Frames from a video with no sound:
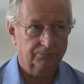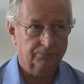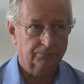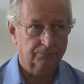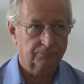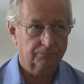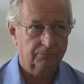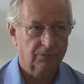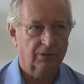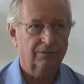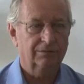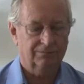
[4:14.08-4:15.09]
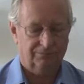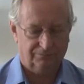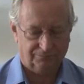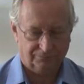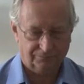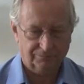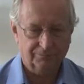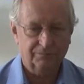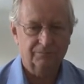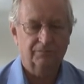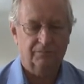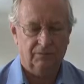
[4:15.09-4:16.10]
If you do this,
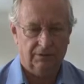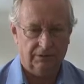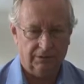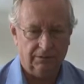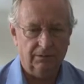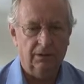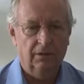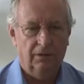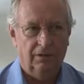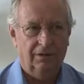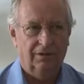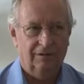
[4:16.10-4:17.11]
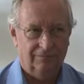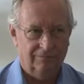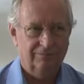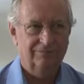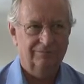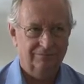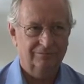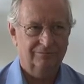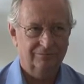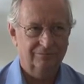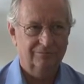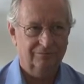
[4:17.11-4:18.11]
you'll say, yes, I really did
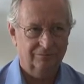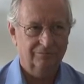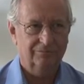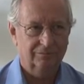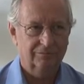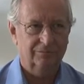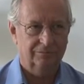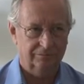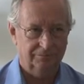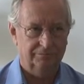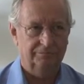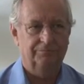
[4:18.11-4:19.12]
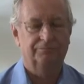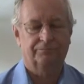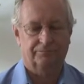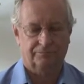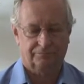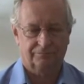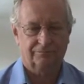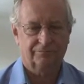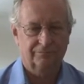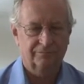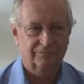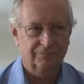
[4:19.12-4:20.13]
discover a way almost to
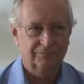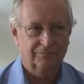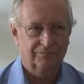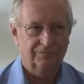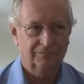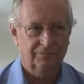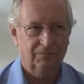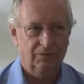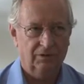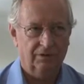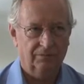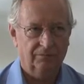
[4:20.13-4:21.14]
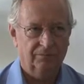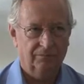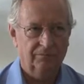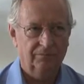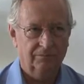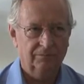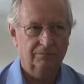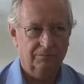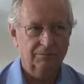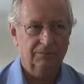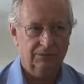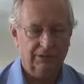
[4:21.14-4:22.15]
change the past. Or something
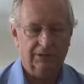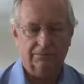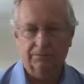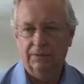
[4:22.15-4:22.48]
like that.